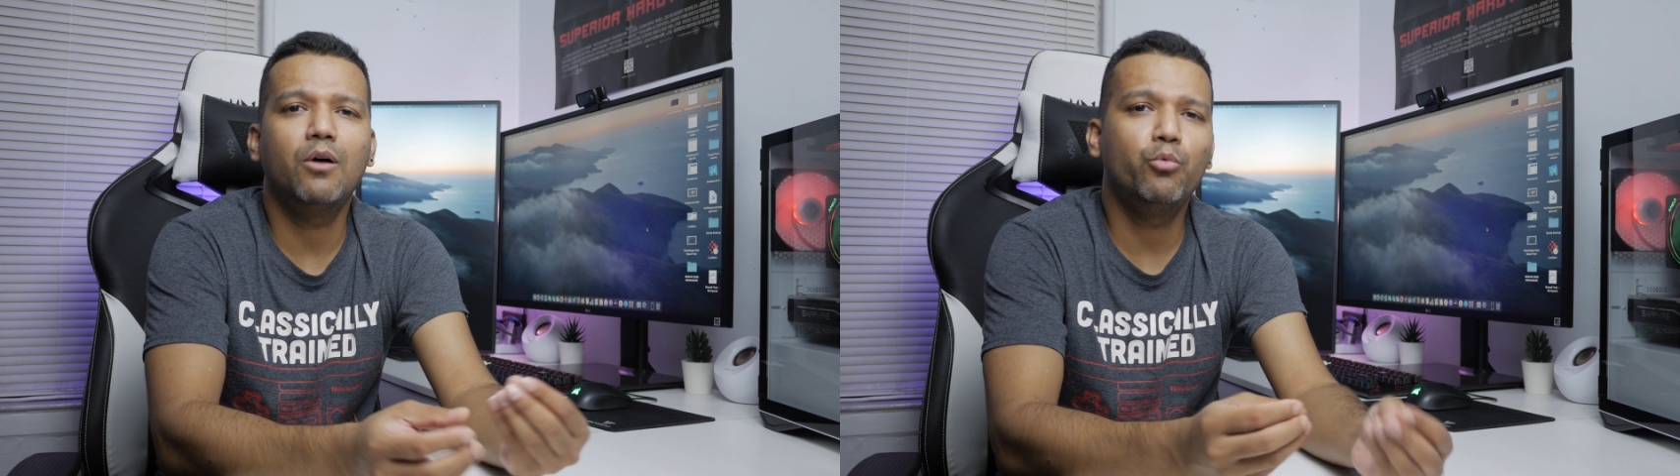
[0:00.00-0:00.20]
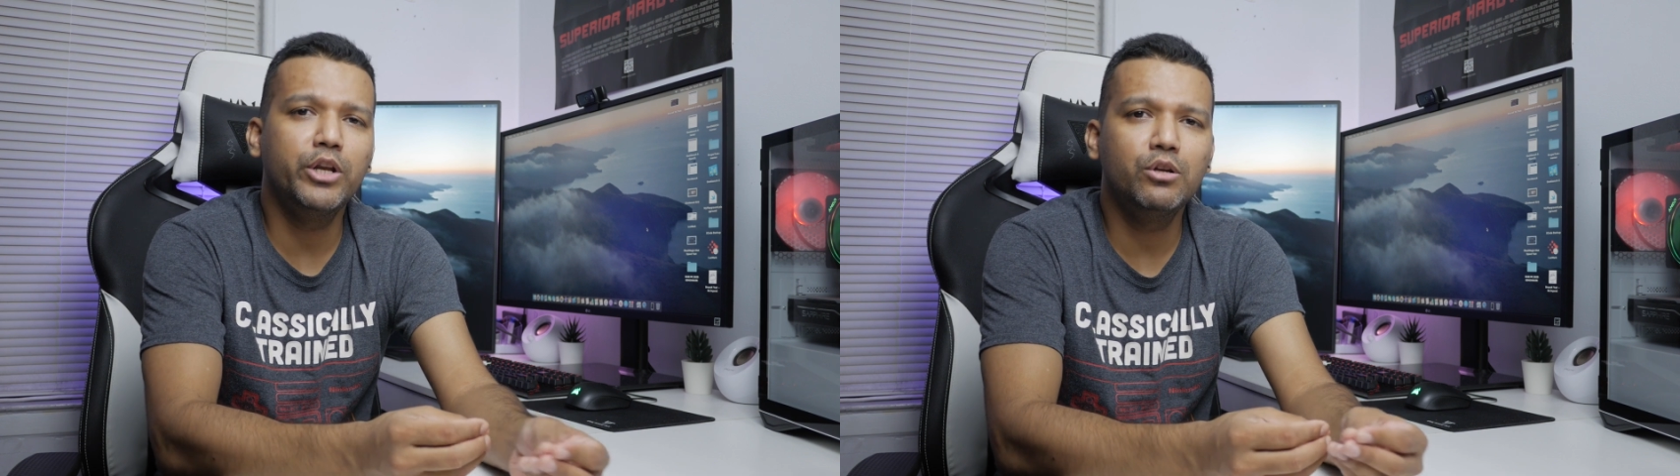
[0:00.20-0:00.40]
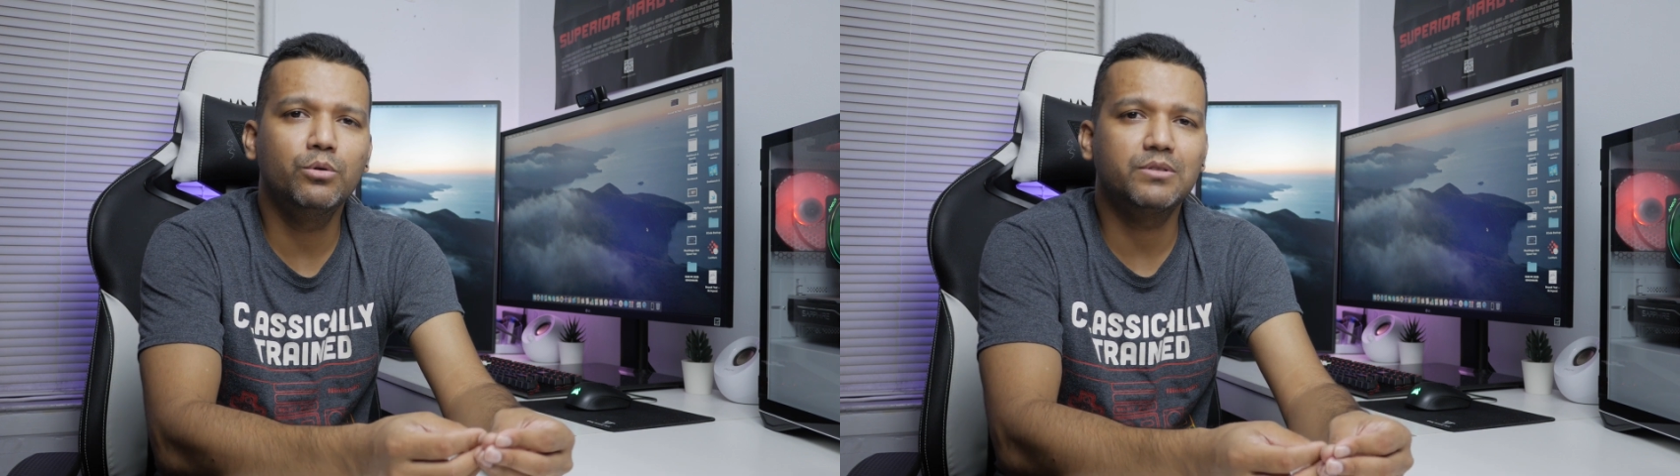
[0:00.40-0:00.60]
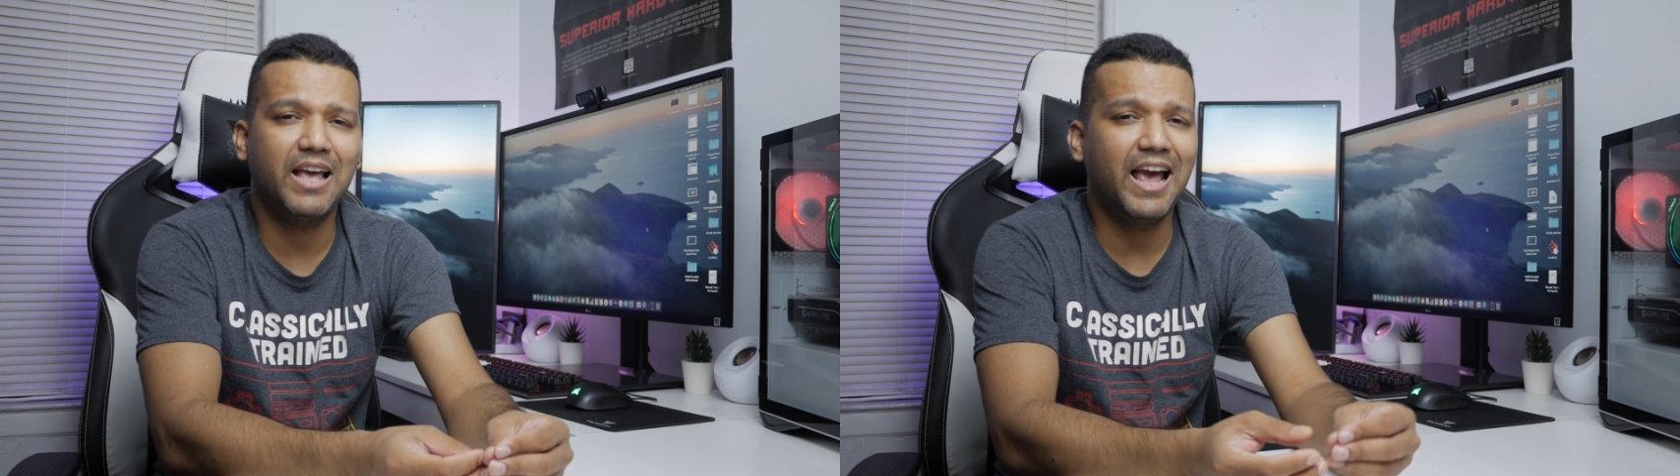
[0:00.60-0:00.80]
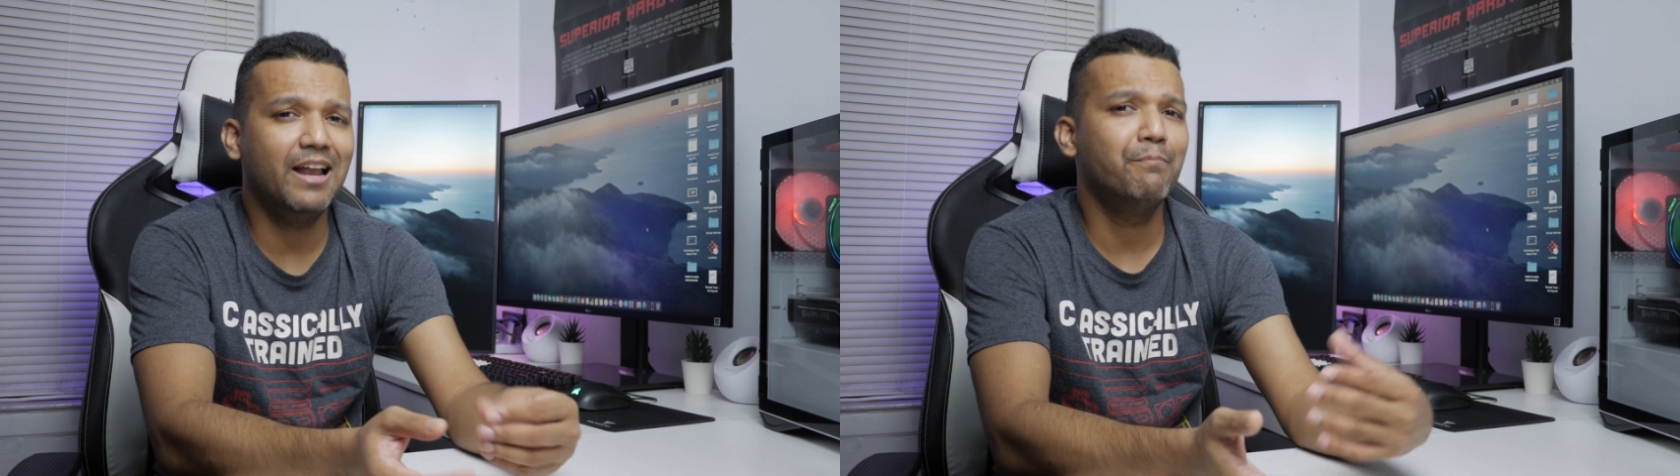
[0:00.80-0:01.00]
Windows
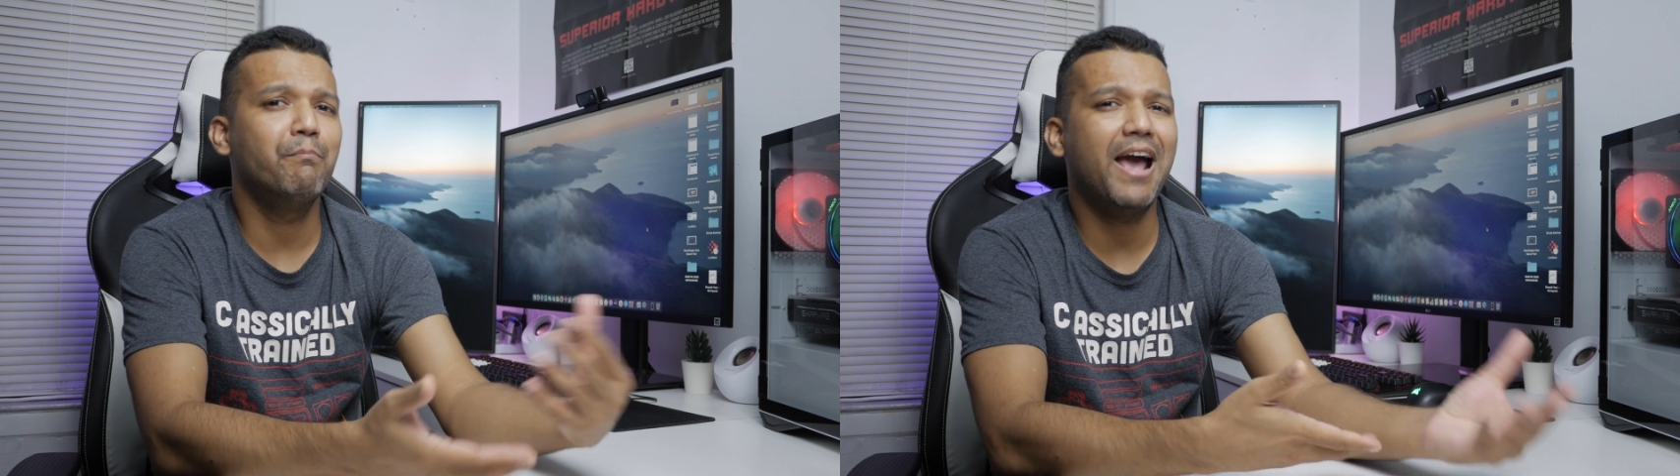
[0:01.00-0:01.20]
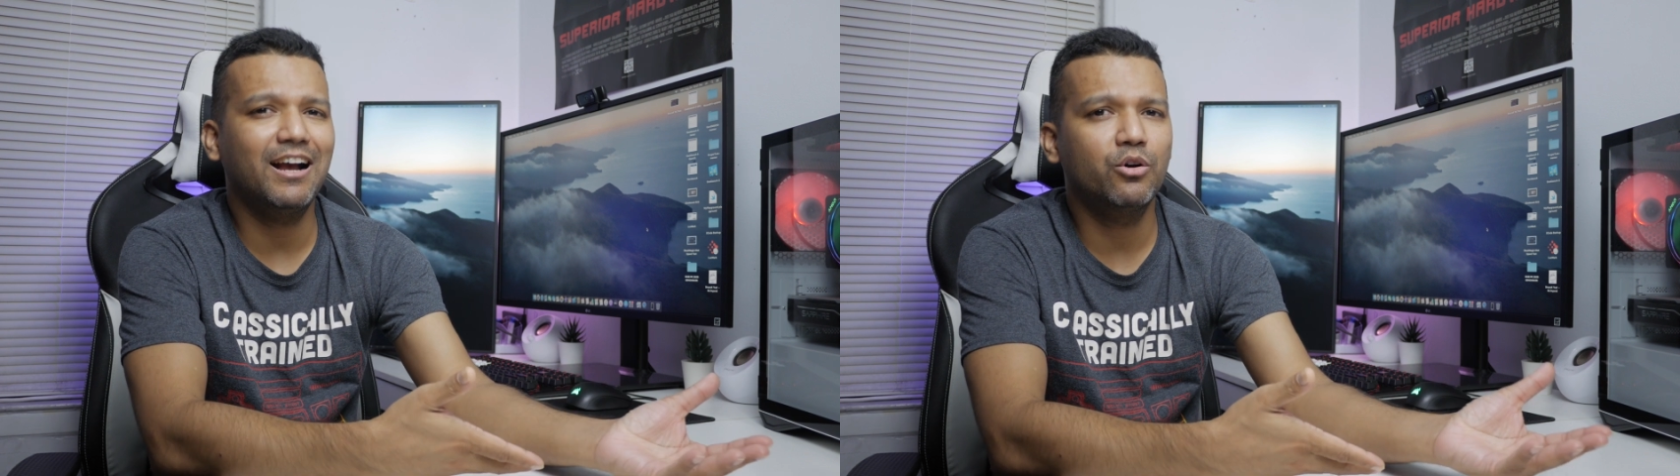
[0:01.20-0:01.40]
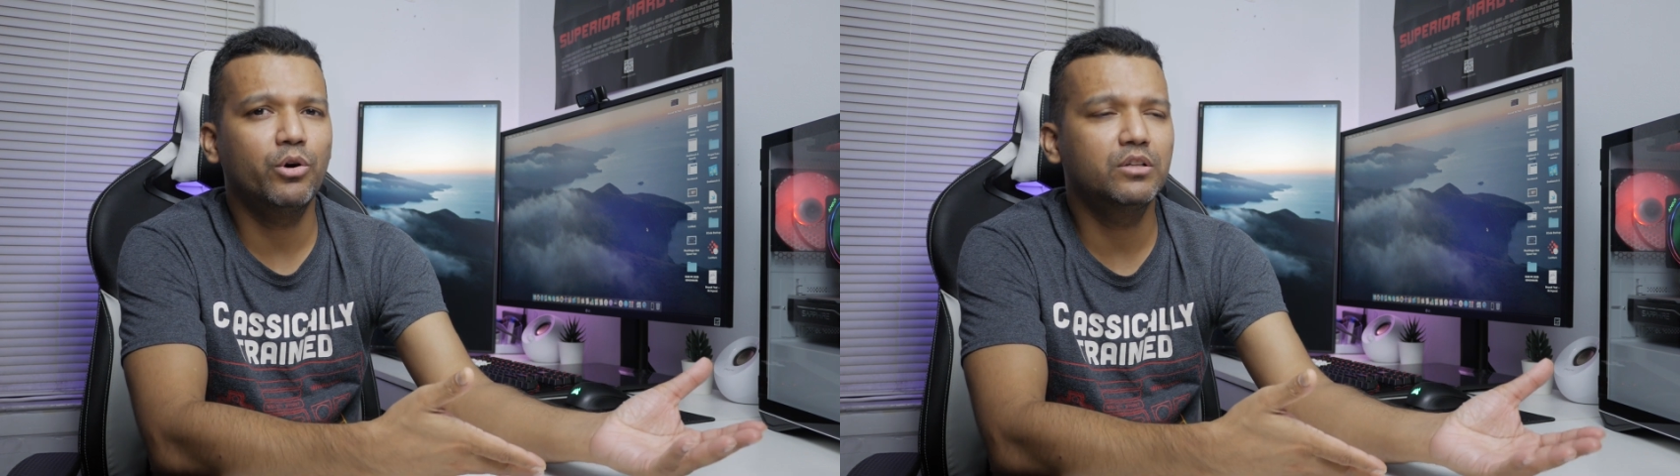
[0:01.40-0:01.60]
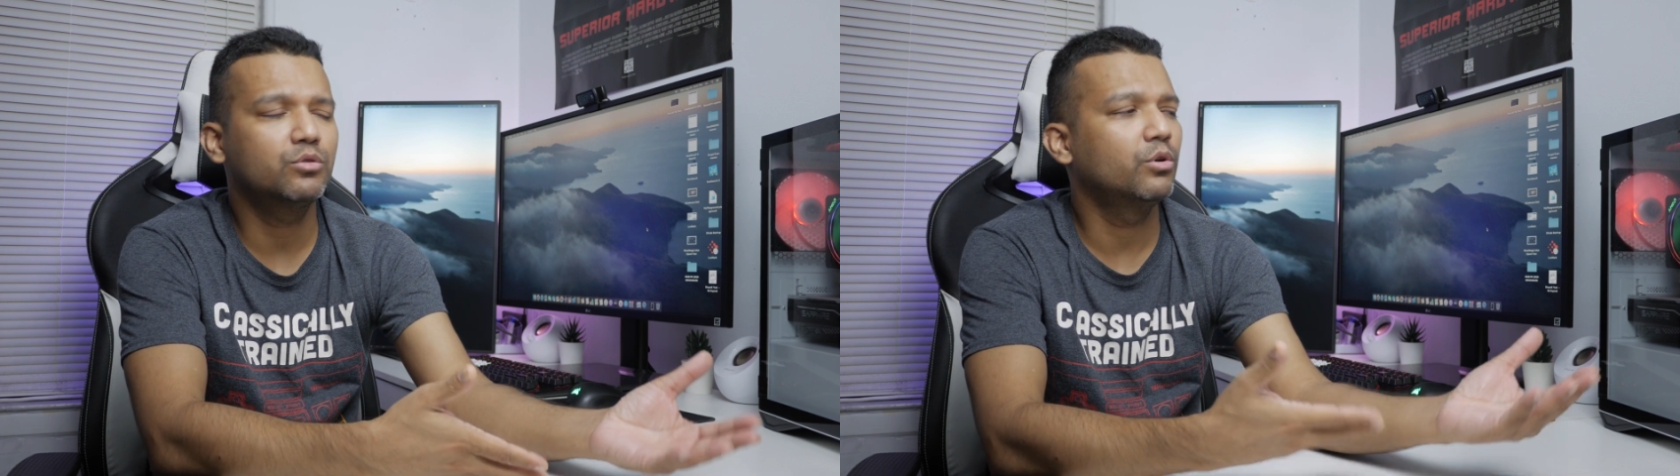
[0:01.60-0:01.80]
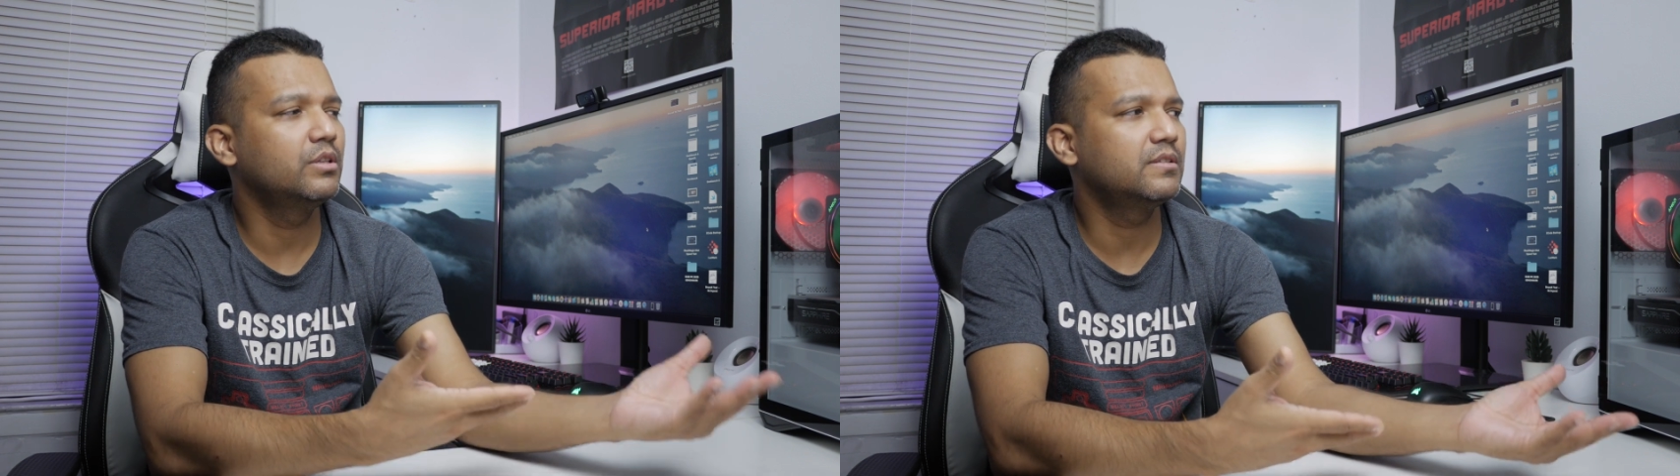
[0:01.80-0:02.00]
and Mac OS
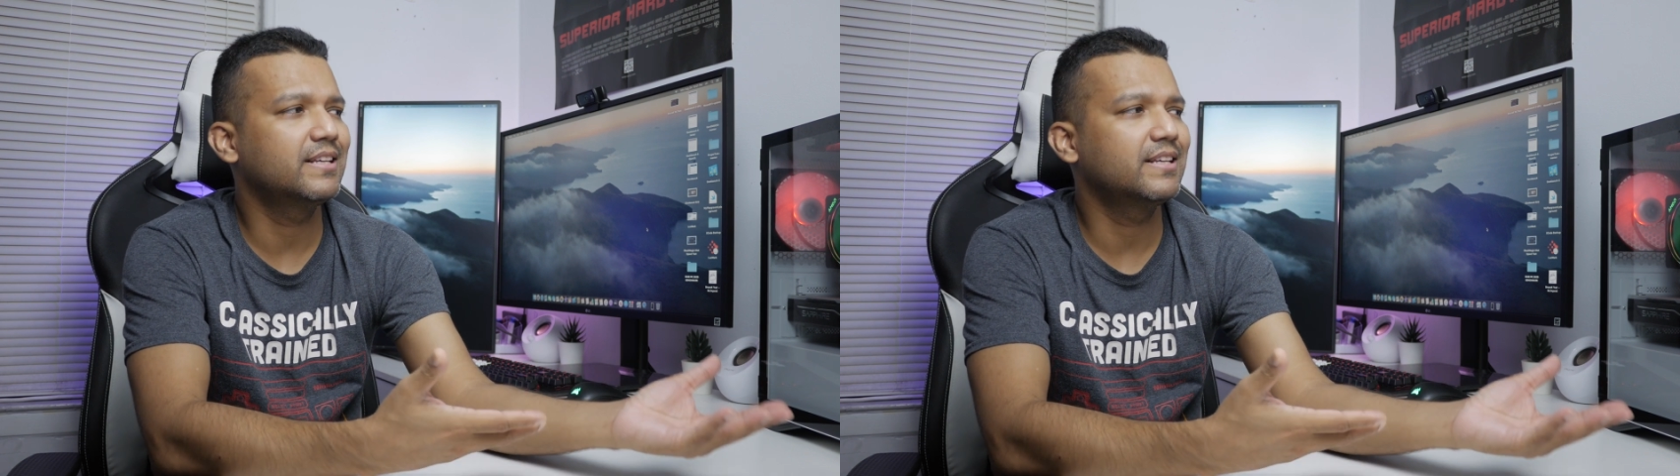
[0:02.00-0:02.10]
on this